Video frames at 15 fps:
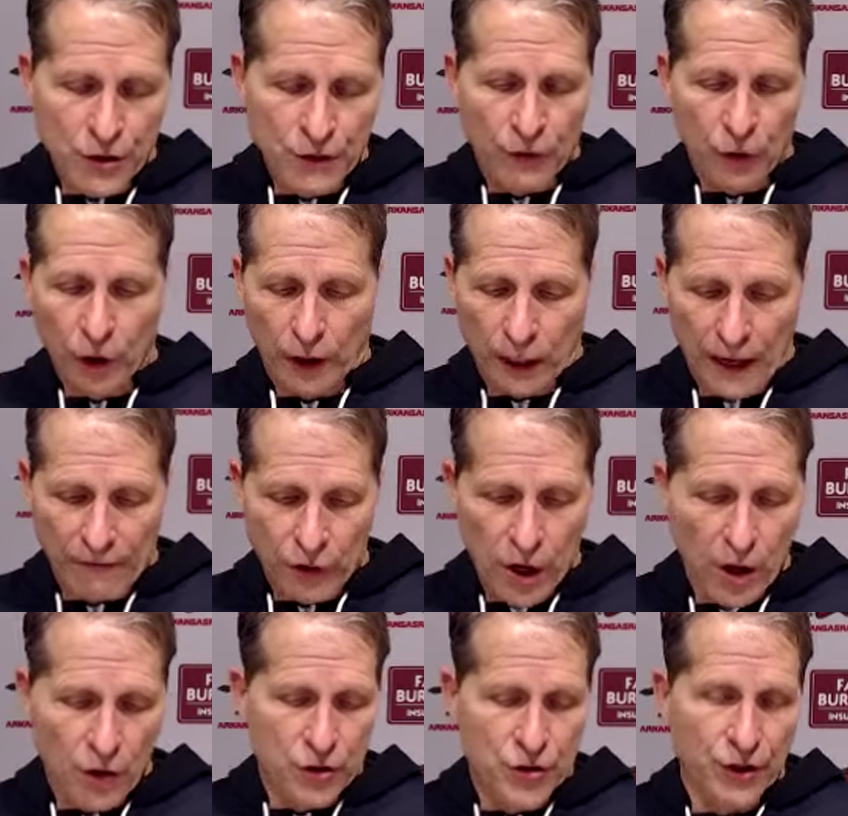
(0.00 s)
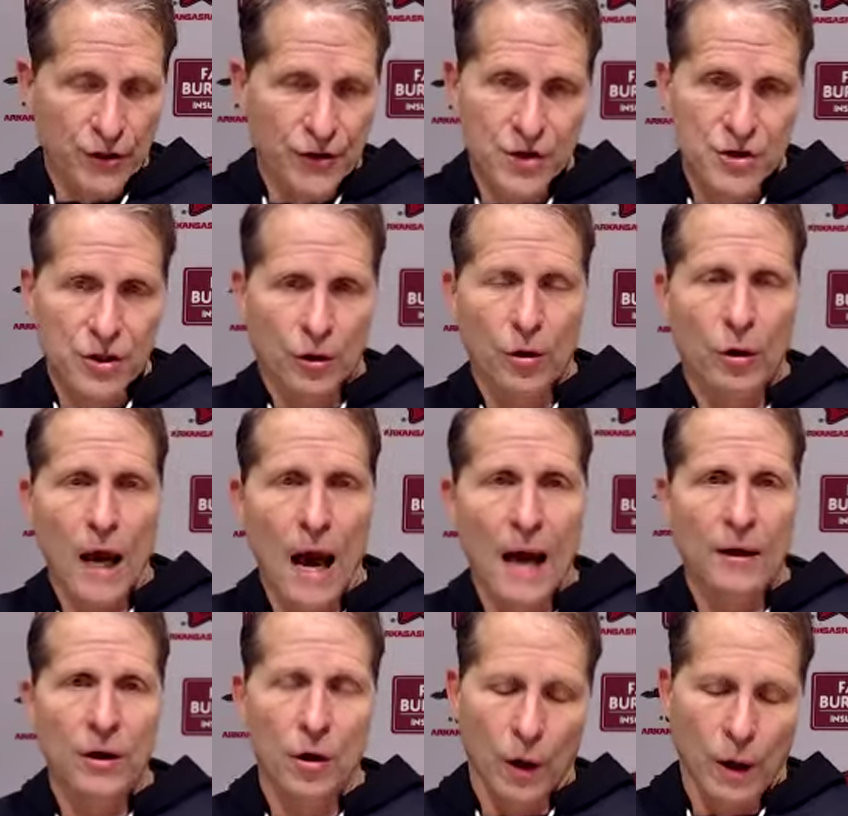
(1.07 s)
If you look at every other statistical
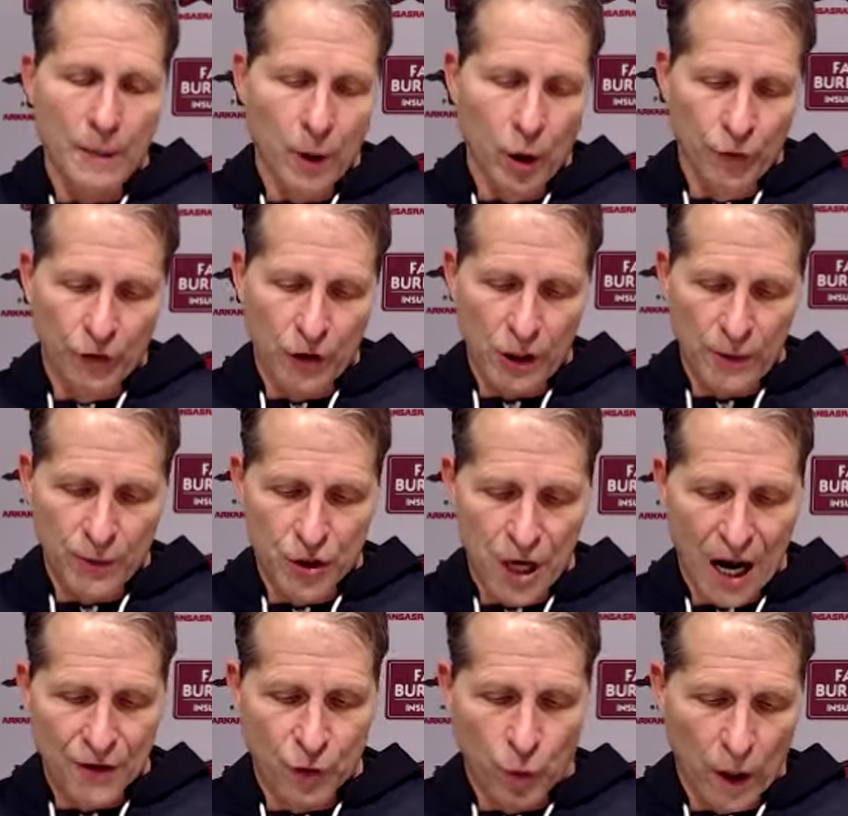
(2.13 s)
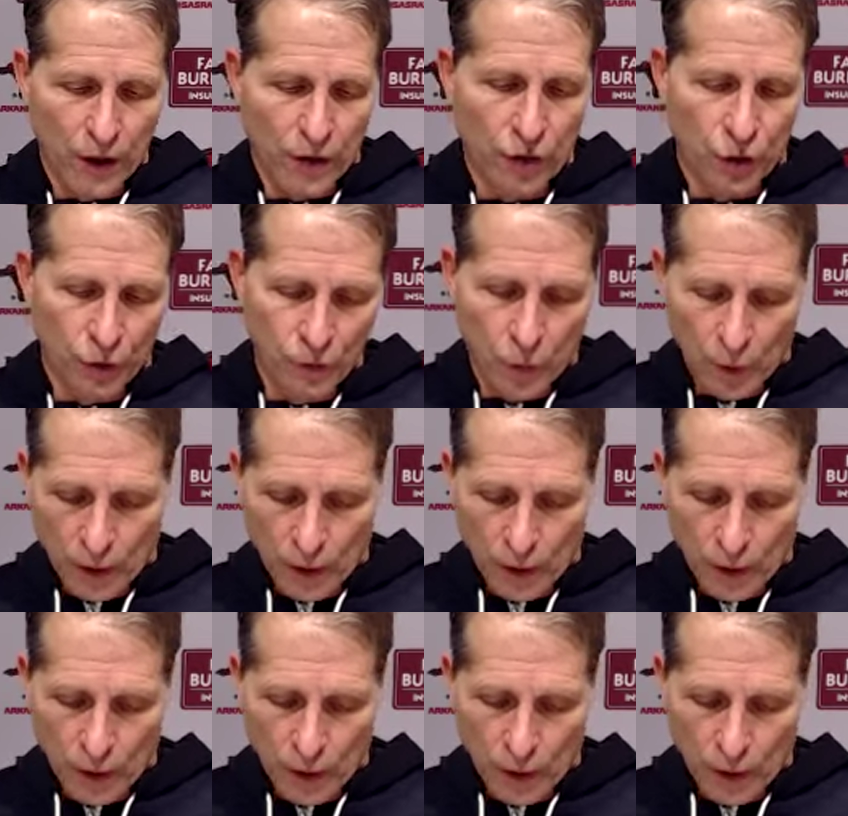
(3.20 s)
category, both teams shot 22